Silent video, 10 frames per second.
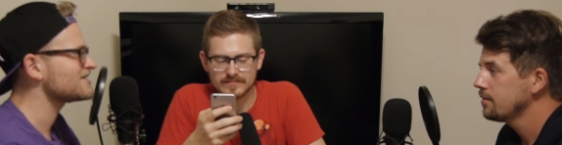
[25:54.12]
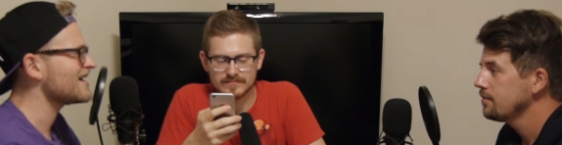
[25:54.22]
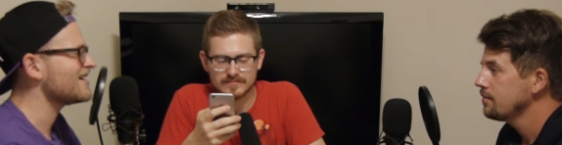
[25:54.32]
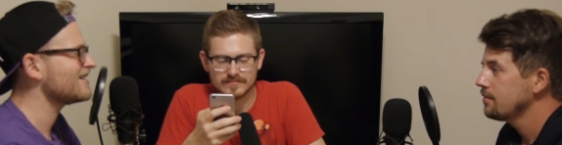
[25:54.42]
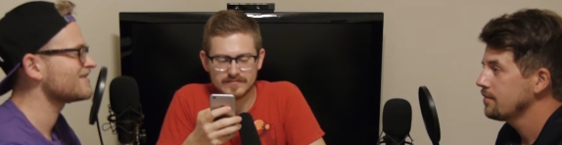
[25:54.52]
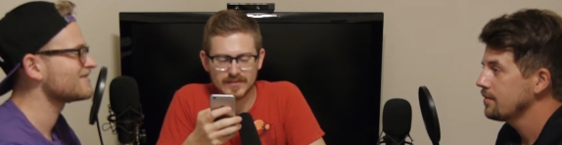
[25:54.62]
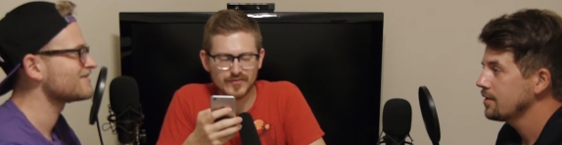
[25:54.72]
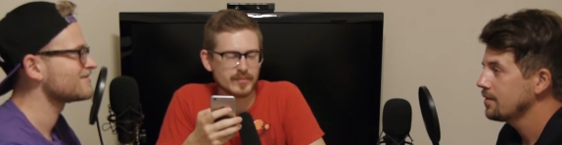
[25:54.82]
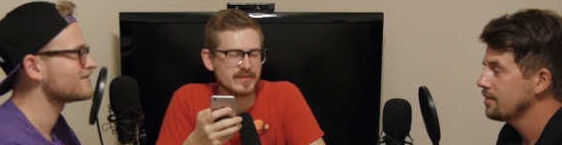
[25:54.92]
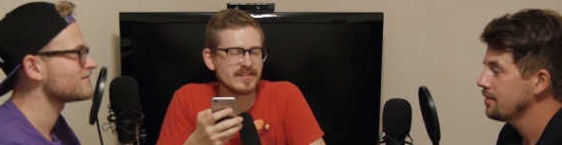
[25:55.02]
Speaker 1: Dang. If
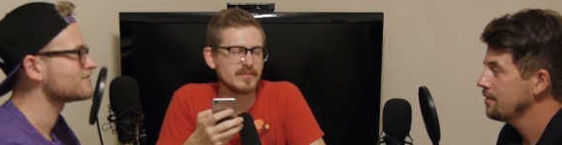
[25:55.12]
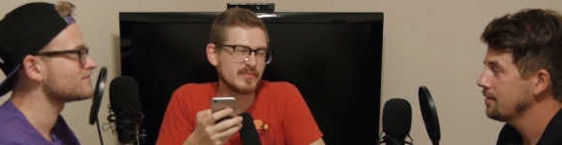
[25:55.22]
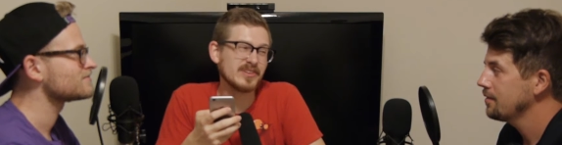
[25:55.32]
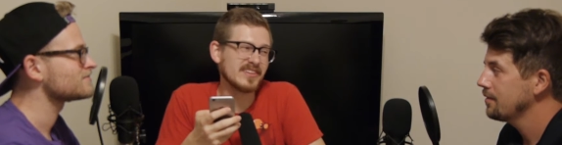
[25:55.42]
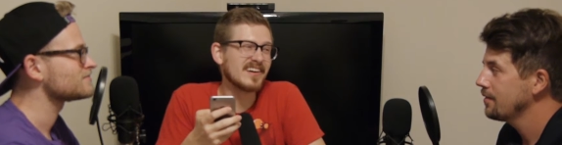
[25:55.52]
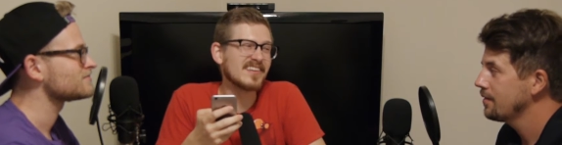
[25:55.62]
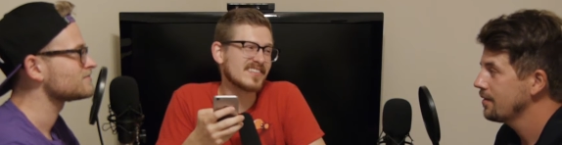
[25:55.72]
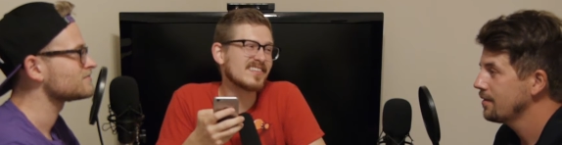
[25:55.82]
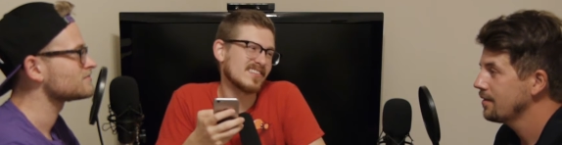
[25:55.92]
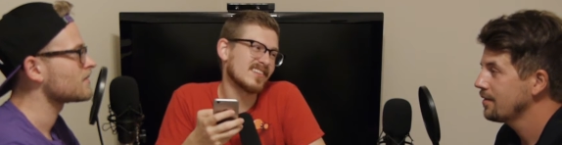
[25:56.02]
we're being completely honest,
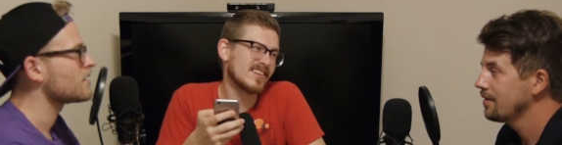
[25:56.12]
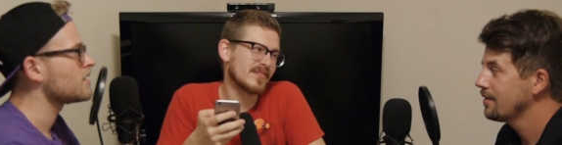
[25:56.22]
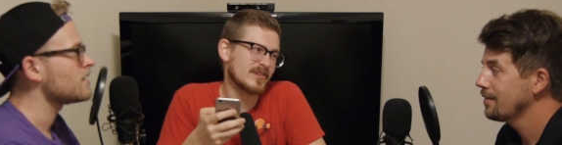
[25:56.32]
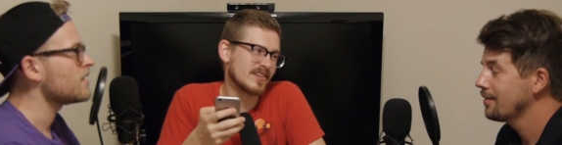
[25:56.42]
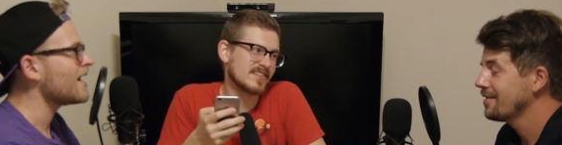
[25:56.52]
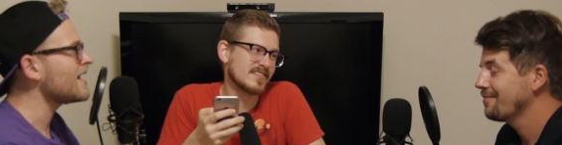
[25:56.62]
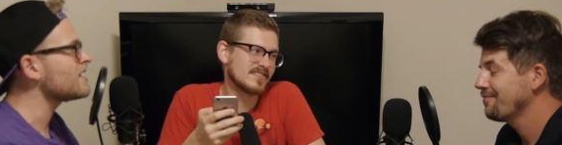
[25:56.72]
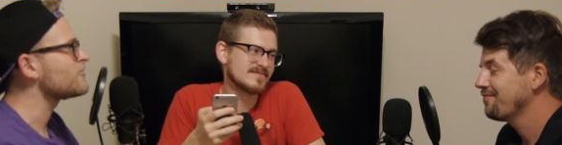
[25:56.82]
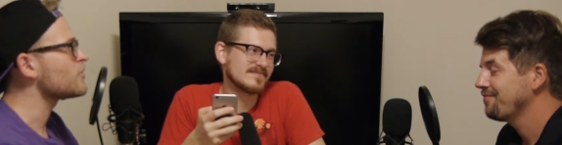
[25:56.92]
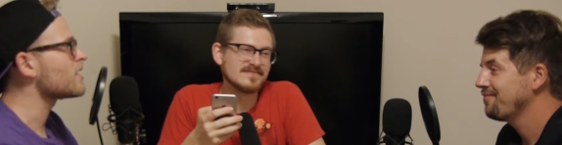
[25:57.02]
it is a lot of
Speaker 2: work. And
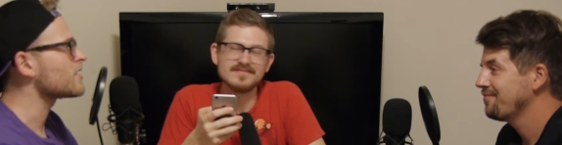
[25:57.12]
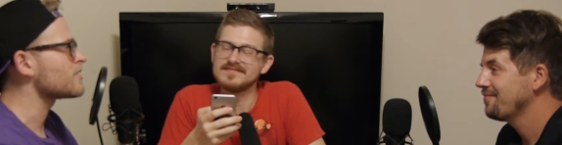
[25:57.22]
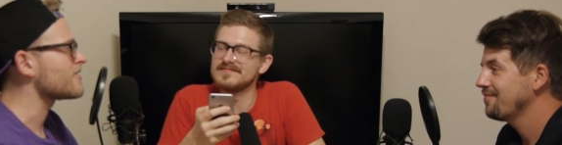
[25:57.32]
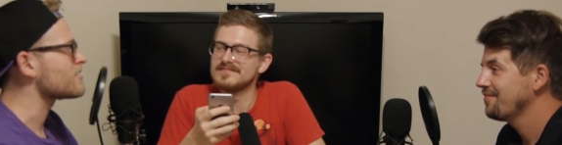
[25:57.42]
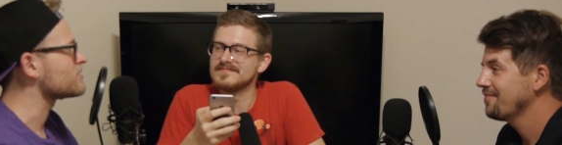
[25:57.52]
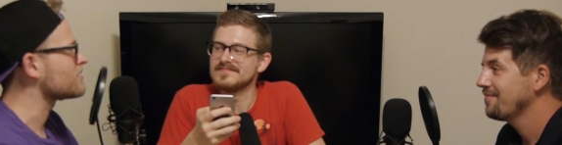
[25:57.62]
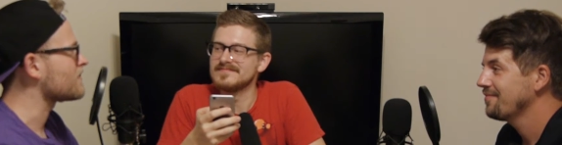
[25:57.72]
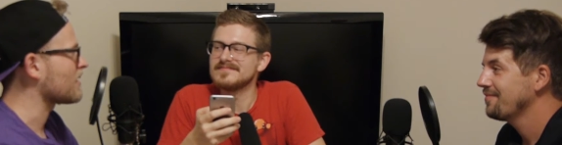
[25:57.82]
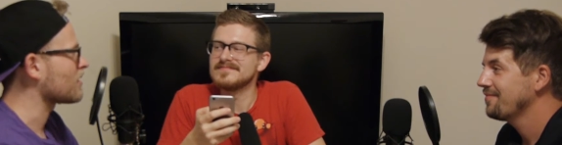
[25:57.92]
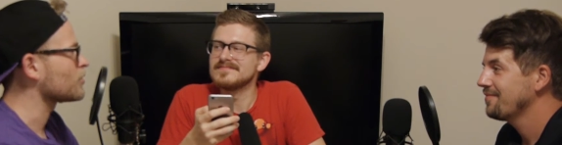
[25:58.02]
if you want to go down the, the
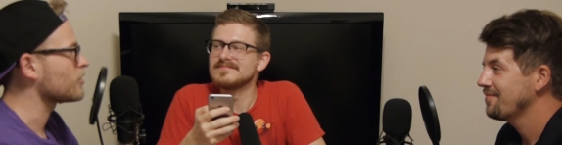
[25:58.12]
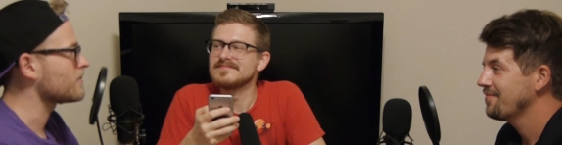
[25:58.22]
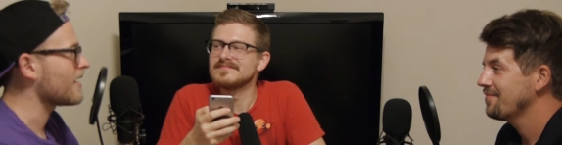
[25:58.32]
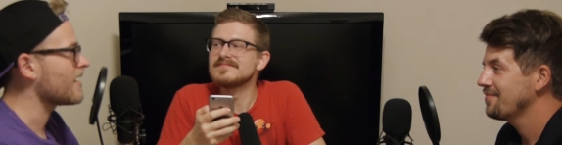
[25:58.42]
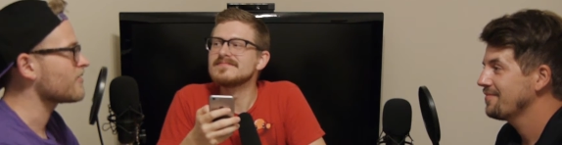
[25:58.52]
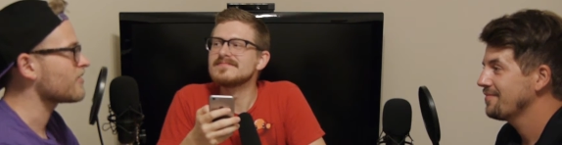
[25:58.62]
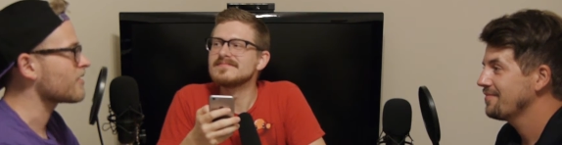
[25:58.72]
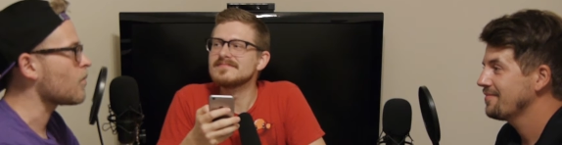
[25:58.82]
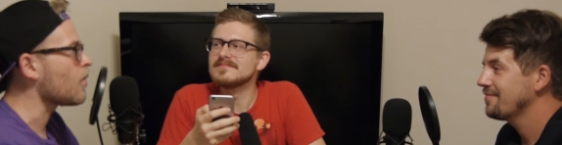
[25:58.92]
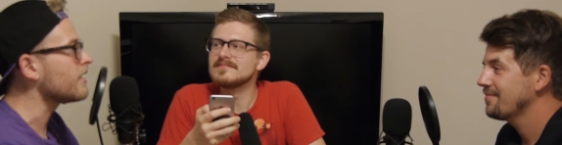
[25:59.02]
paranoid path,
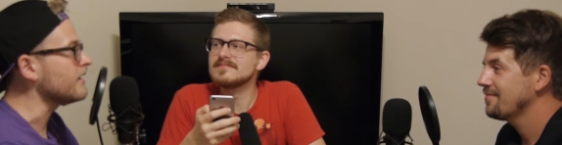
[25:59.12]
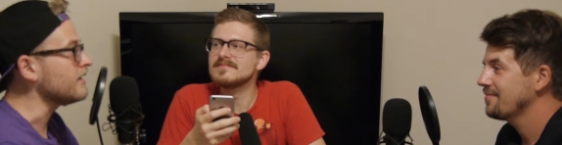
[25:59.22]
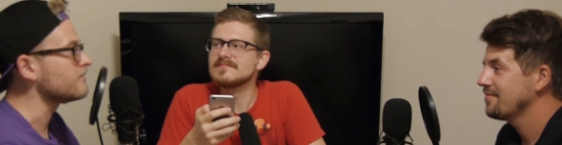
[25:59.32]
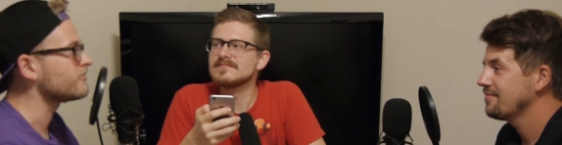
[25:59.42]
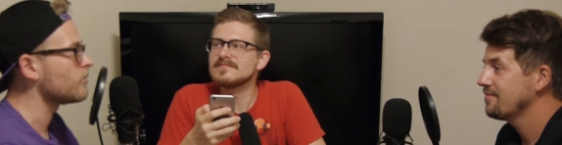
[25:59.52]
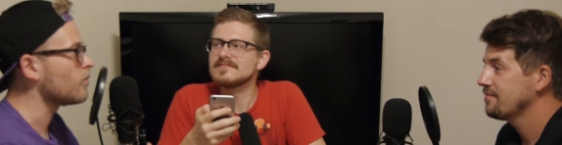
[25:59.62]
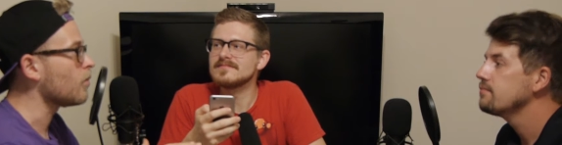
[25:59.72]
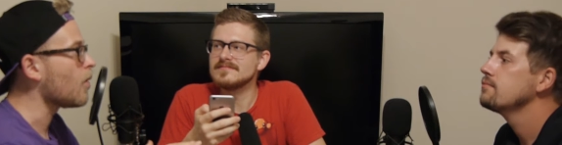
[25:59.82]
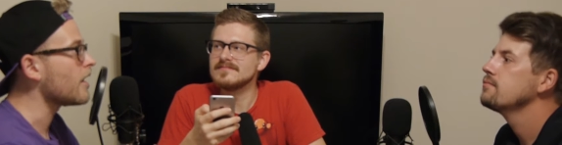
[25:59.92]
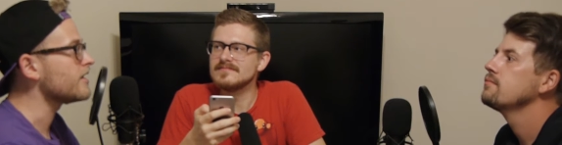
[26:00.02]
like what if,
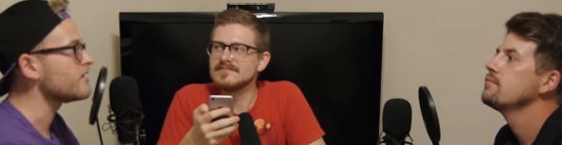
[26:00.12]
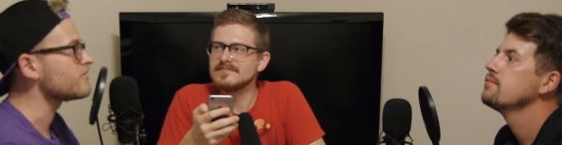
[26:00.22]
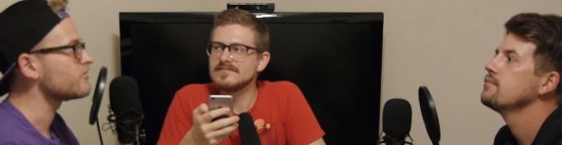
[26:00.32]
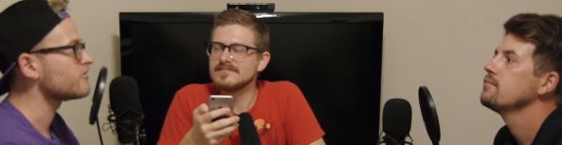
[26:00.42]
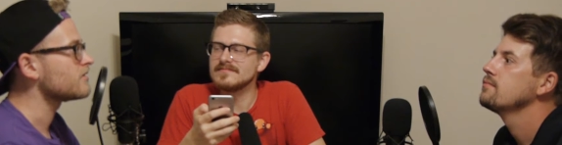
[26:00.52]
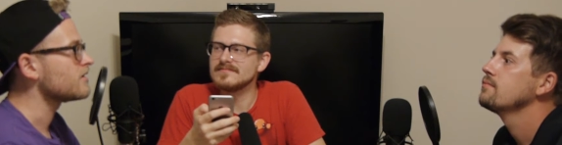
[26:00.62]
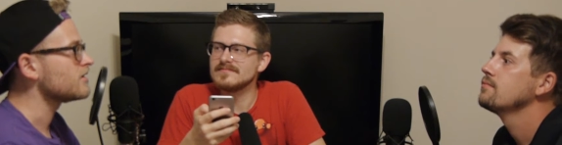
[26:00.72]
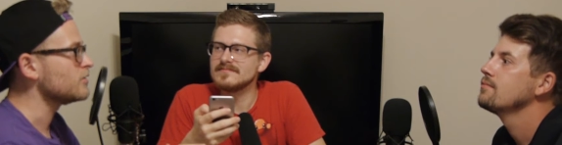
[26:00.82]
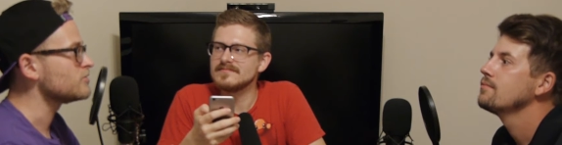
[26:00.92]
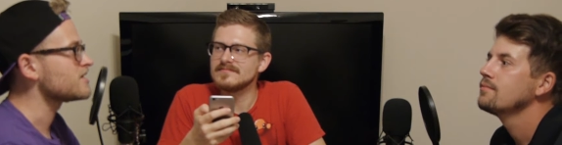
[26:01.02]
what if
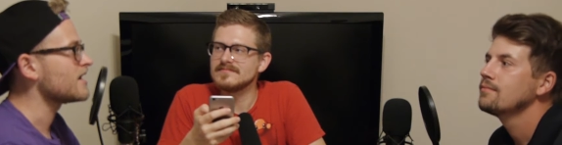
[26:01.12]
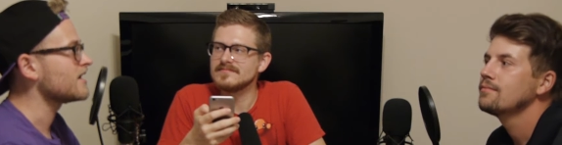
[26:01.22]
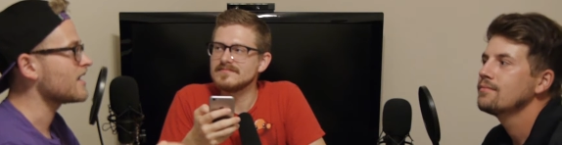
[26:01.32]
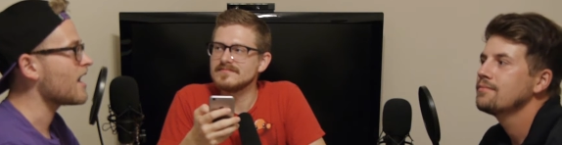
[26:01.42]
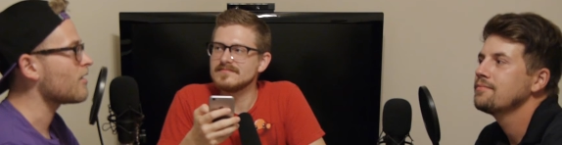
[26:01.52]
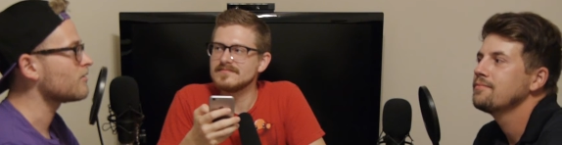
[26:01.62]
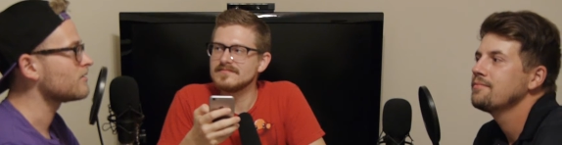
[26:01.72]
you signing out,